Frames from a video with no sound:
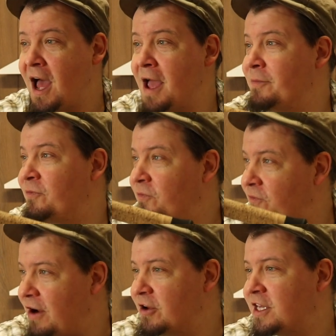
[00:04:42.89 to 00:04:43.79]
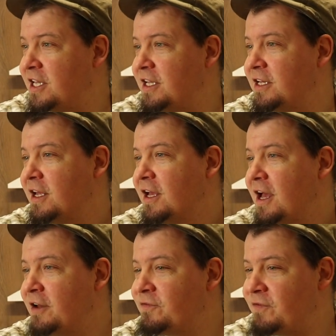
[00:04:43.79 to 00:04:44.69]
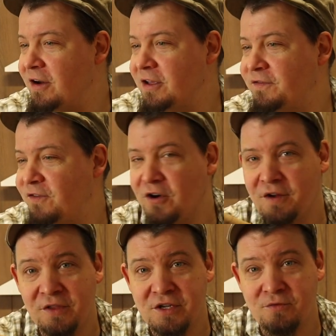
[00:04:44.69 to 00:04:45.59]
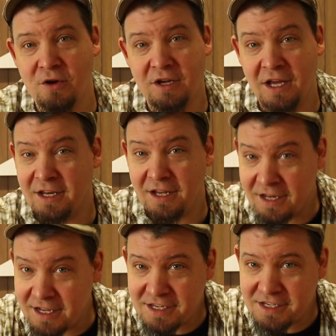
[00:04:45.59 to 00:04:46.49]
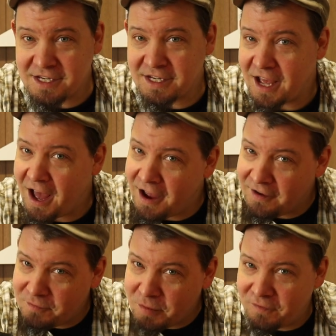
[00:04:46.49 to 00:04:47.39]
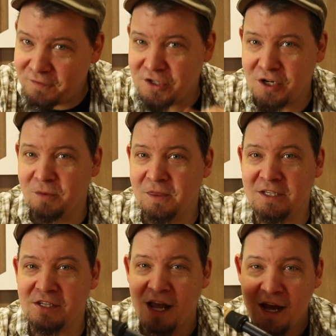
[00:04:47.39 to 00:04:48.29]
I am very keen and very fond of this rod, and as I said, I have been fishing with this